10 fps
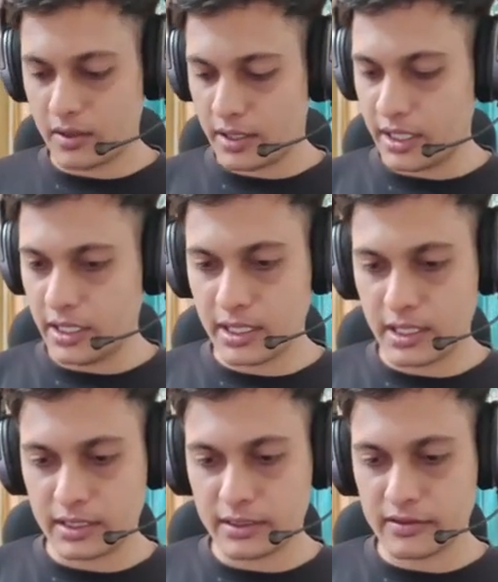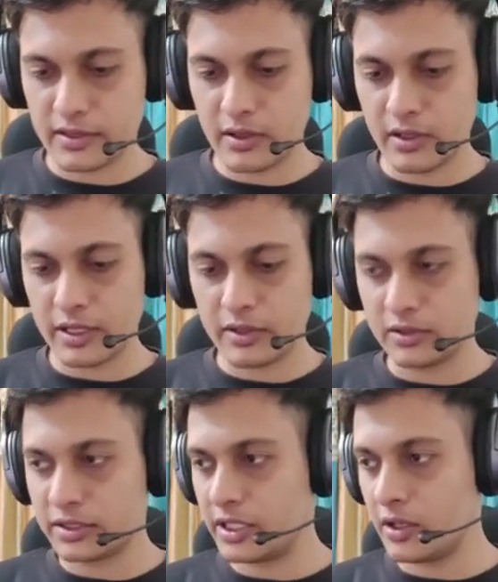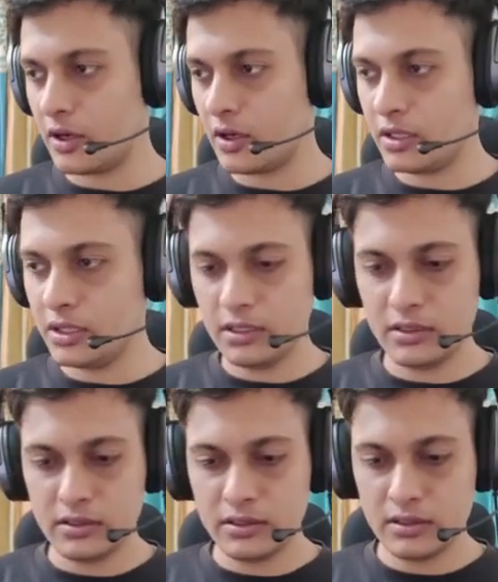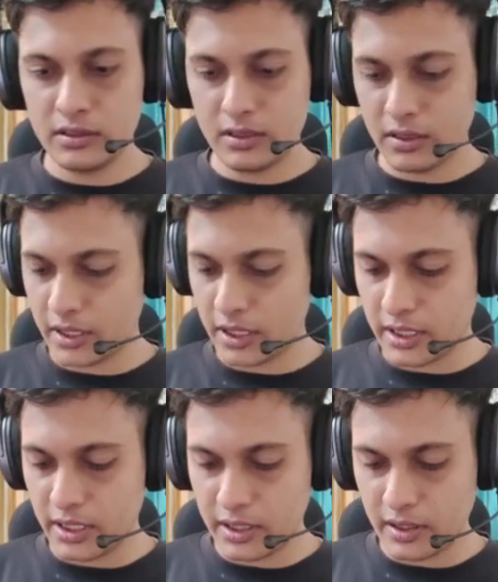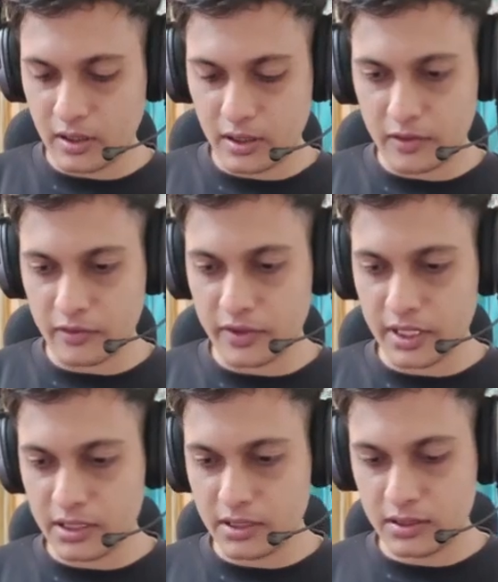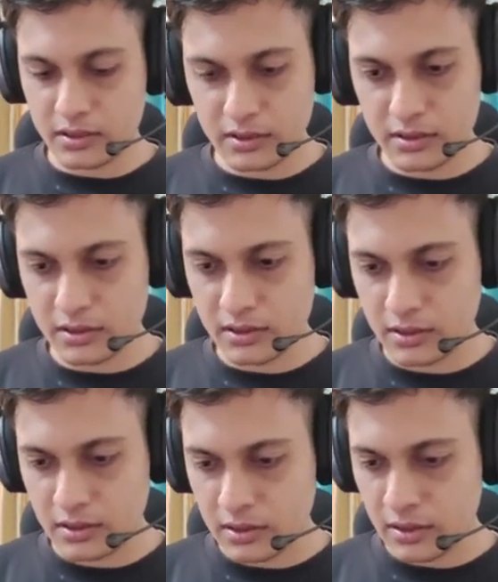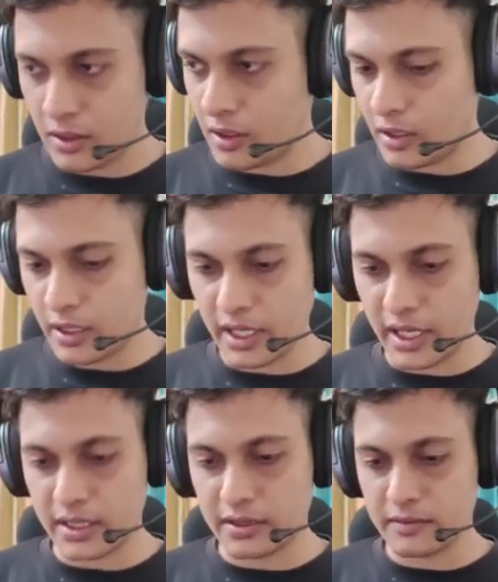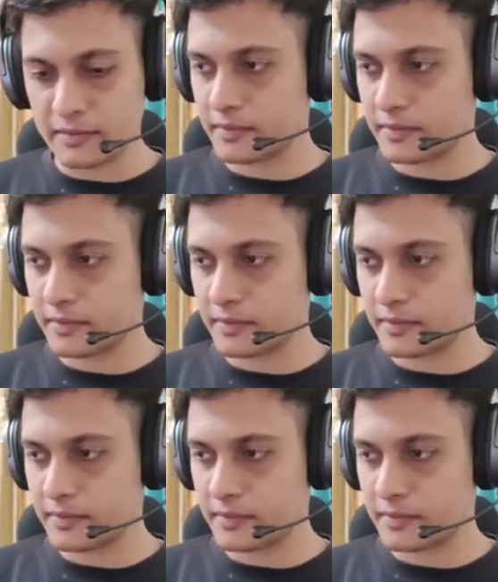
Okay, this will not use the all, return dot one or none.